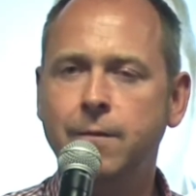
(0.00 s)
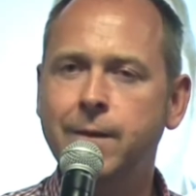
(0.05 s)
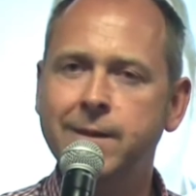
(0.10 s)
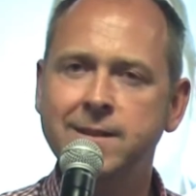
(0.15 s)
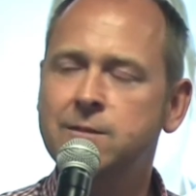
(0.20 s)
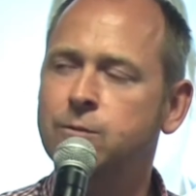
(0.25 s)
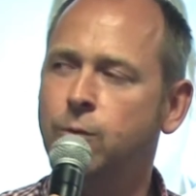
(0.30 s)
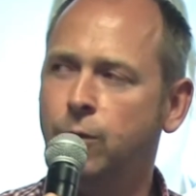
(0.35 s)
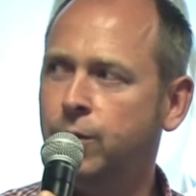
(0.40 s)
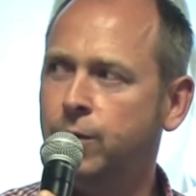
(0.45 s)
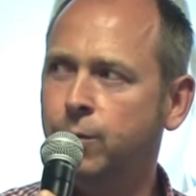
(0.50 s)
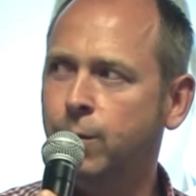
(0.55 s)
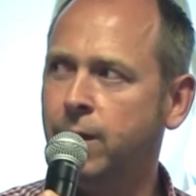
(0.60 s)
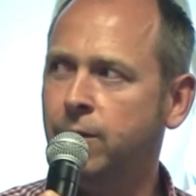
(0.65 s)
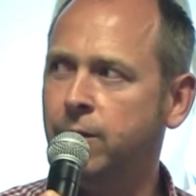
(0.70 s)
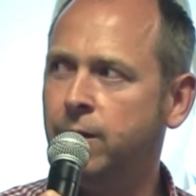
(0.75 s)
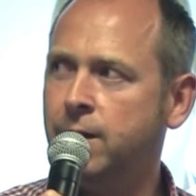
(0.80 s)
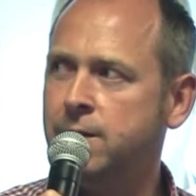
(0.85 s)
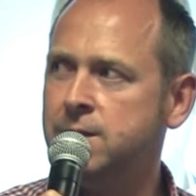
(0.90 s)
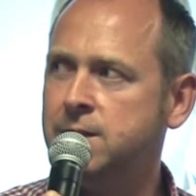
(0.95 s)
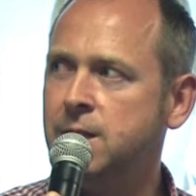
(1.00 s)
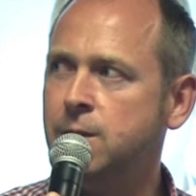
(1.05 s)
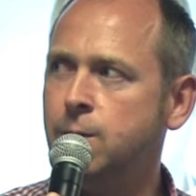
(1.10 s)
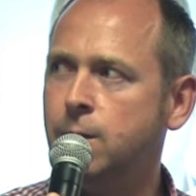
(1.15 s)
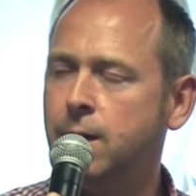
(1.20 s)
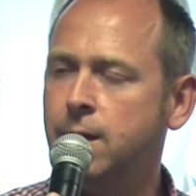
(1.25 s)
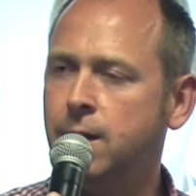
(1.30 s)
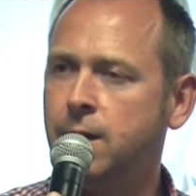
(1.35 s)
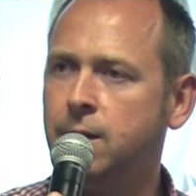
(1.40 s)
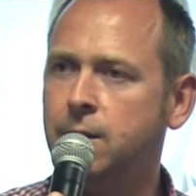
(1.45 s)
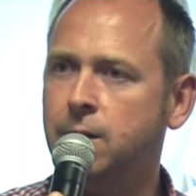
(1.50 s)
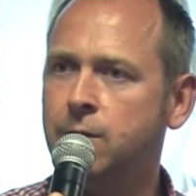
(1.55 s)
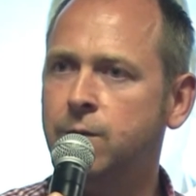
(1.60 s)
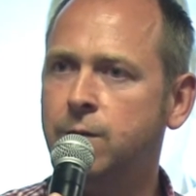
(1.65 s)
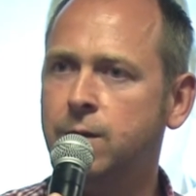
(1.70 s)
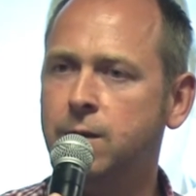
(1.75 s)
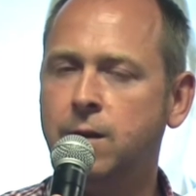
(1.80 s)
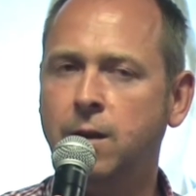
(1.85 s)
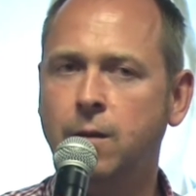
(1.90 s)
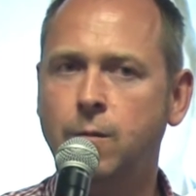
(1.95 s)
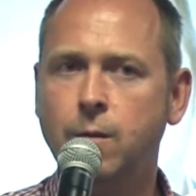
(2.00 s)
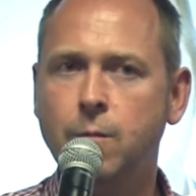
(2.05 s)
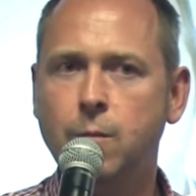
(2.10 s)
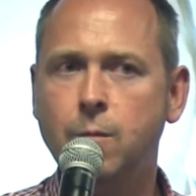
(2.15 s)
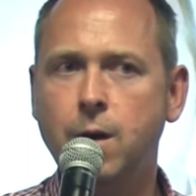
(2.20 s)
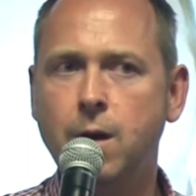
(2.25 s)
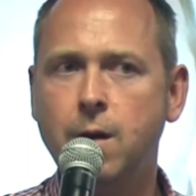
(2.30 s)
That's not the way that I do it. Kind of, you know,